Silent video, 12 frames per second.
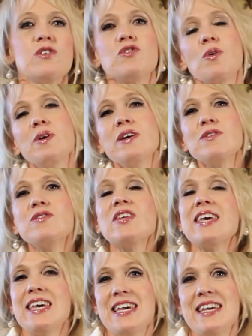So here's the
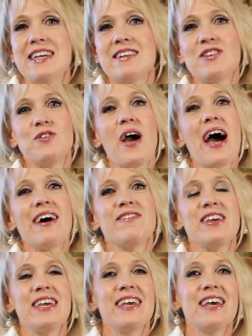key to
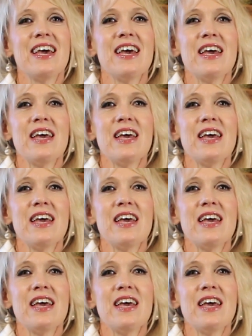having